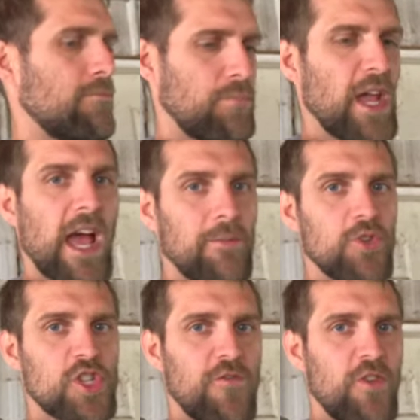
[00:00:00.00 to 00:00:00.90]
But yeah,
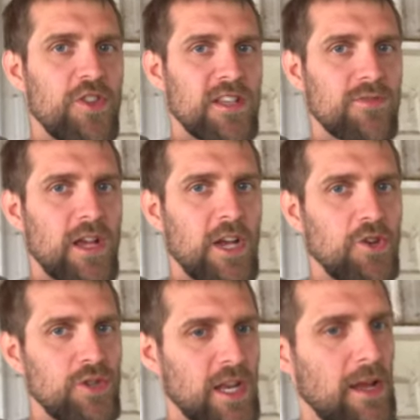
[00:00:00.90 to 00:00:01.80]
there's a few things we gotta
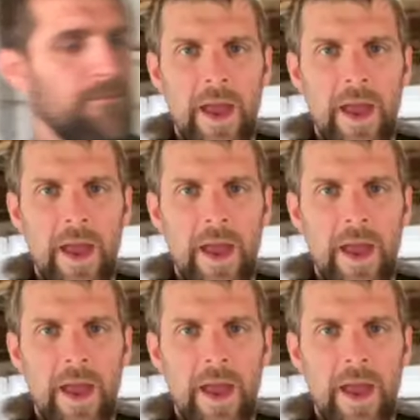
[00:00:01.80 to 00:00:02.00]
do today.